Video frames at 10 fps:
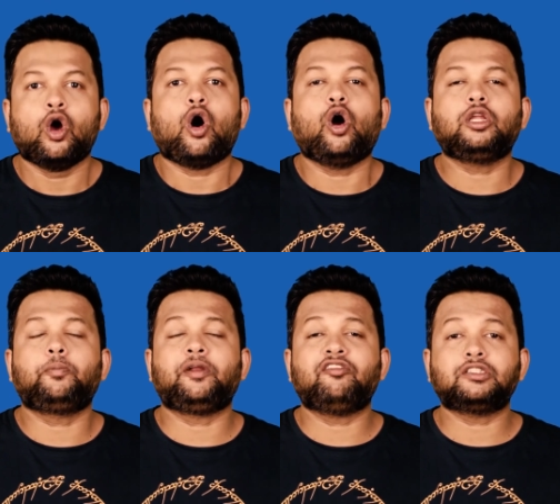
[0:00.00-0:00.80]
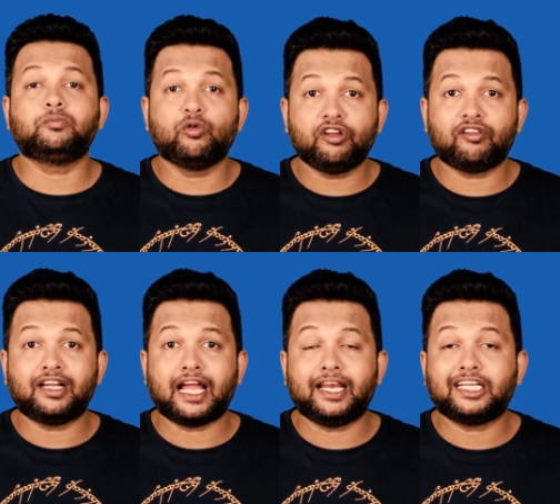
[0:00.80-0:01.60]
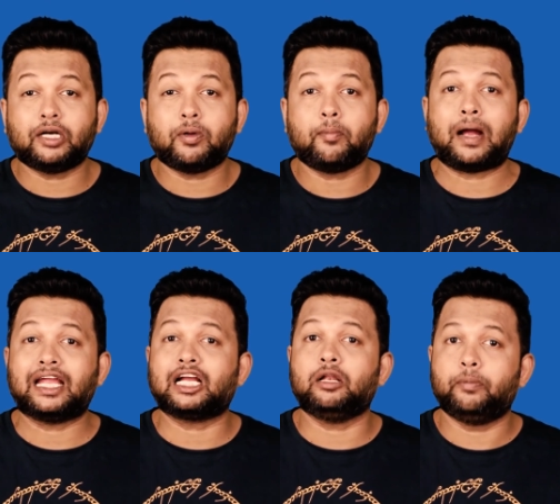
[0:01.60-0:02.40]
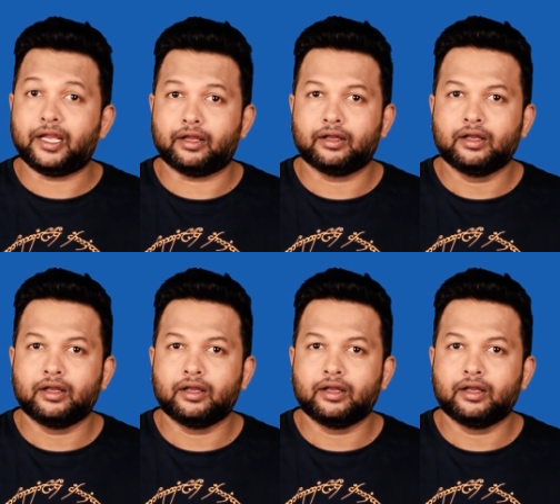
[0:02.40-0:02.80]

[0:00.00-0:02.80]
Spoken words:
All the previous movies were directed by Michael Bay.